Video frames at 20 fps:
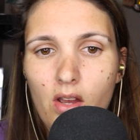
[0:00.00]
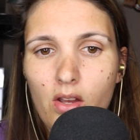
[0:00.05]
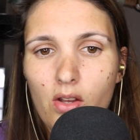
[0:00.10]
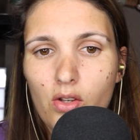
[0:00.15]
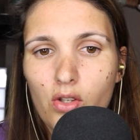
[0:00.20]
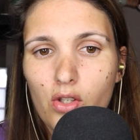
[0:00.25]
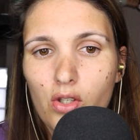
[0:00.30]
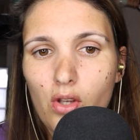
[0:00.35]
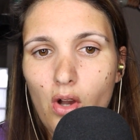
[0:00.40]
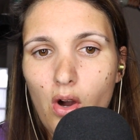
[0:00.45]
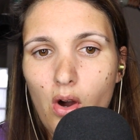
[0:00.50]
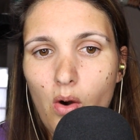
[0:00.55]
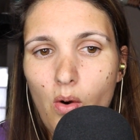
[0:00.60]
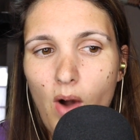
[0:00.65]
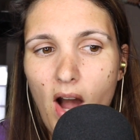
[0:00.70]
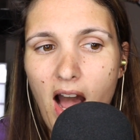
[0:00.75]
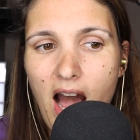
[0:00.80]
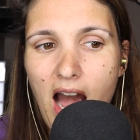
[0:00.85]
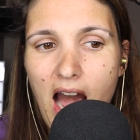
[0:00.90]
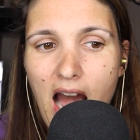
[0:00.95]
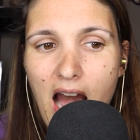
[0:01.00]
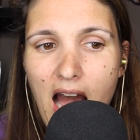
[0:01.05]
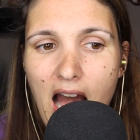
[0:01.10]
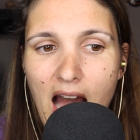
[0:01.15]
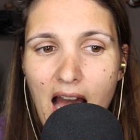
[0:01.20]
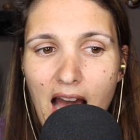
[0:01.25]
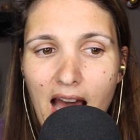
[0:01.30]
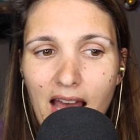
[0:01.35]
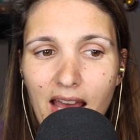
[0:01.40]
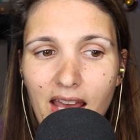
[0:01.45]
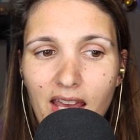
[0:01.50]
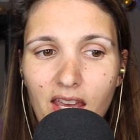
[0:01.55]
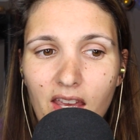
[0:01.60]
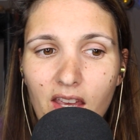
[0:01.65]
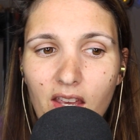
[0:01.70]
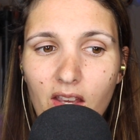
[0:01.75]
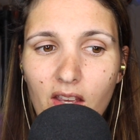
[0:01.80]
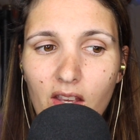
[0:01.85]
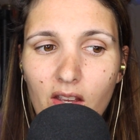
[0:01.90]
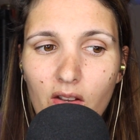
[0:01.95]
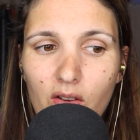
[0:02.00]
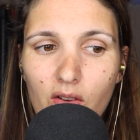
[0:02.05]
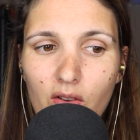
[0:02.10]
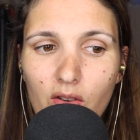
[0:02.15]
So I